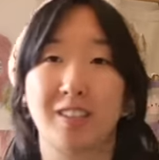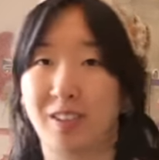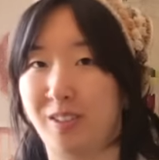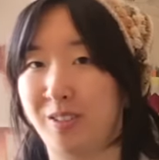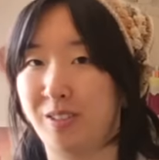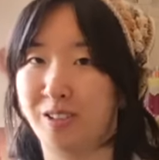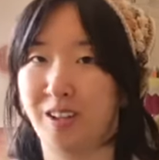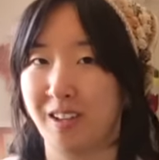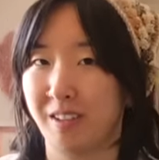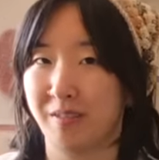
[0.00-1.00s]
So to
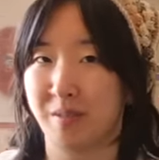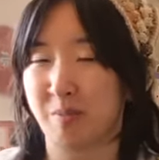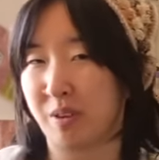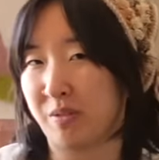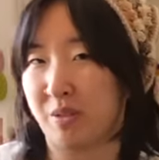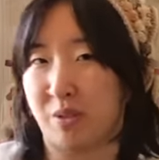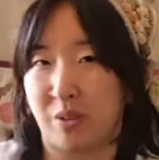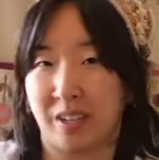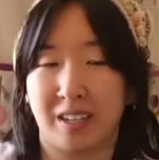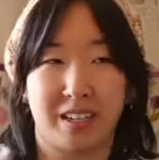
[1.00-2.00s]
start off the brief
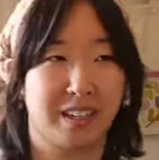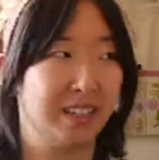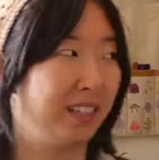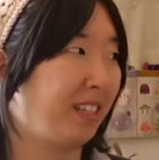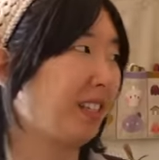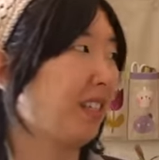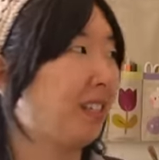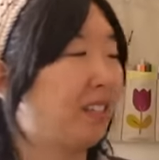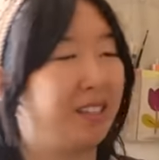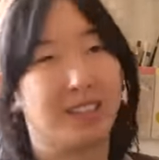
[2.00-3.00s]
tour, this
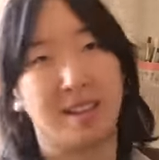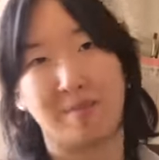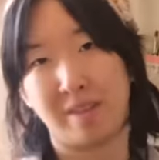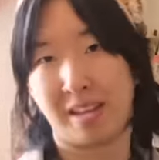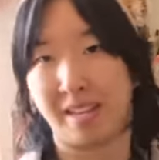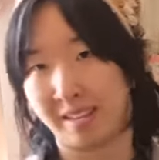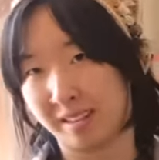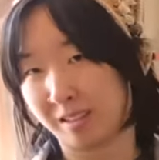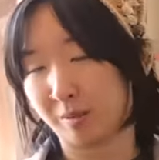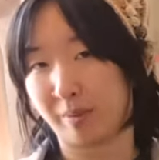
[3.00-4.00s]
is the
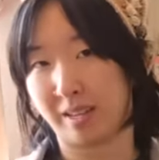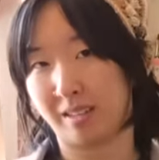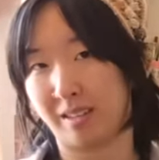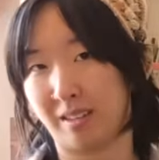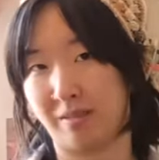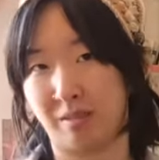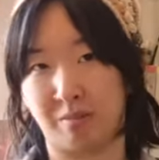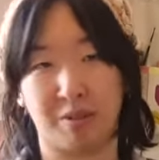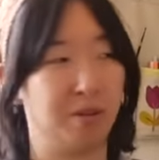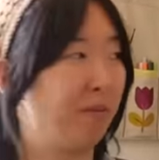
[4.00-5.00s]
main space of the
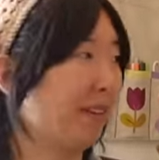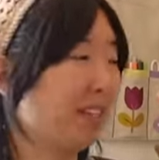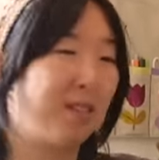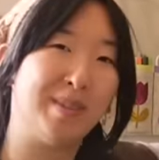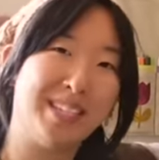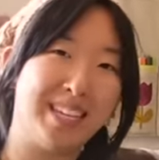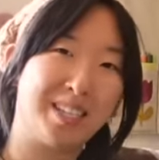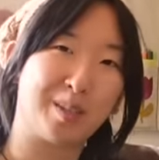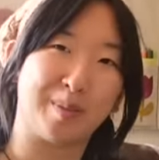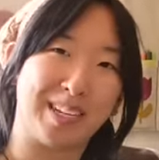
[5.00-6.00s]
room. It's my
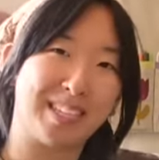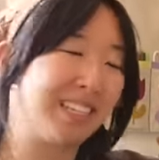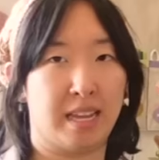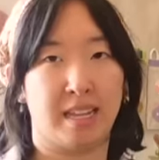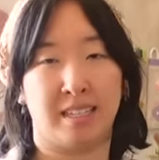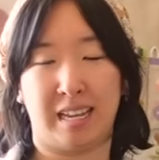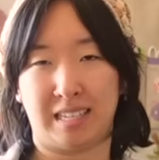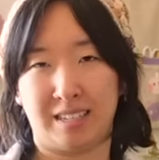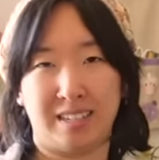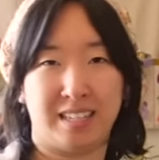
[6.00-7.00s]
desk space. And
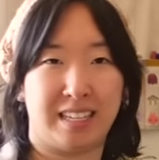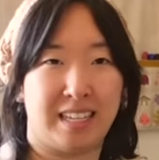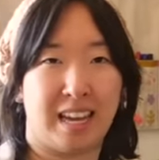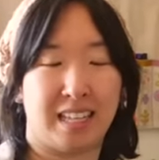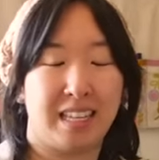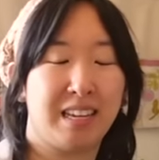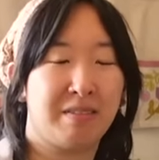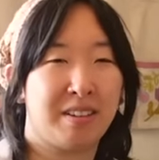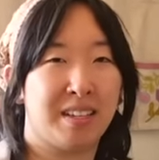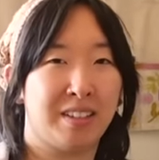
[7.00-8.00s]
as you can see, I think I
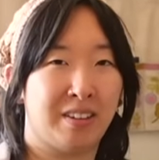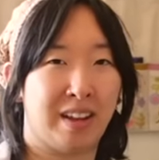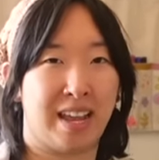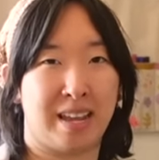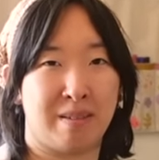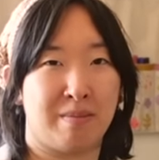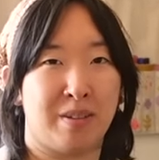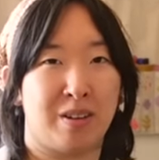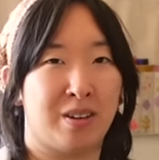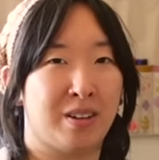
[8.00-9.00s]
went a little
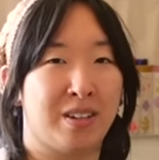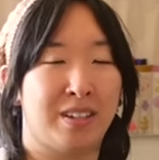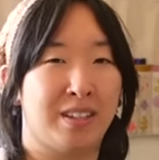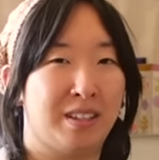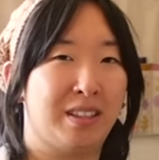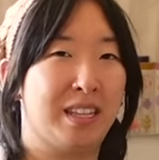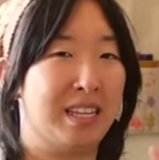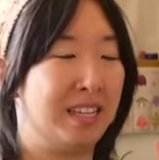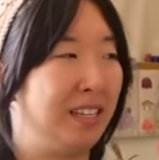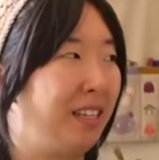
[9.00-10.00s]
ham on
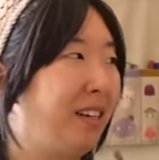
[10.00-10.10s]
the